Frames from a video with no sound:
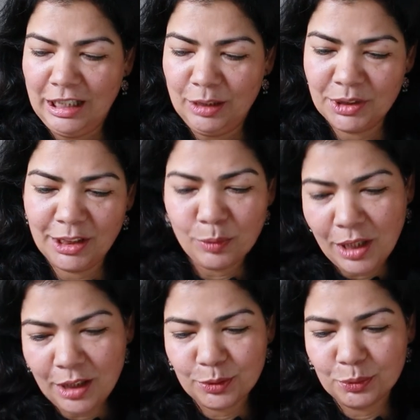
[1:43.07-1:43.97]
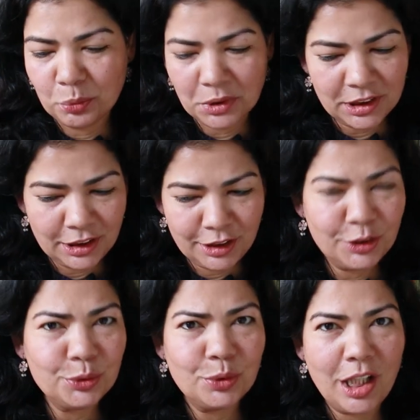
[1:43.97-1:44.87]
And I was like, wow, what did he
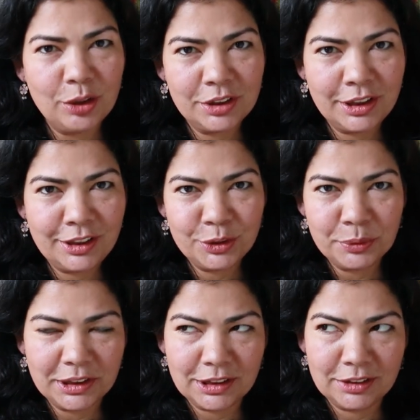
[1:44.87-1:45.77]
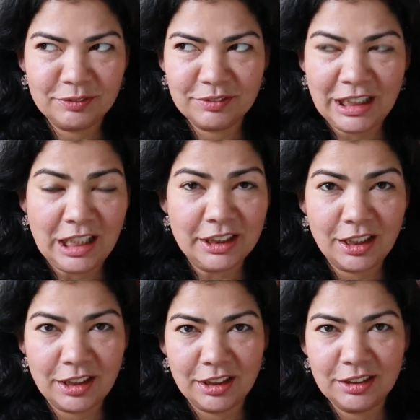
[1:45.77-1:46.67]
do? How did he do it? And can I
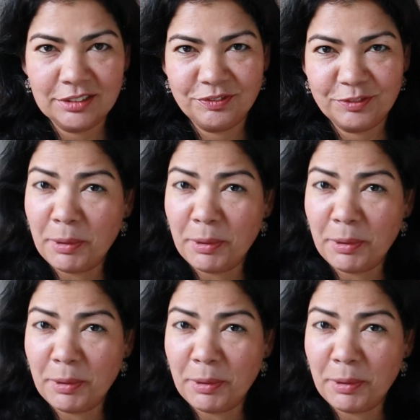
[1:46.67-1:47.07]
get there?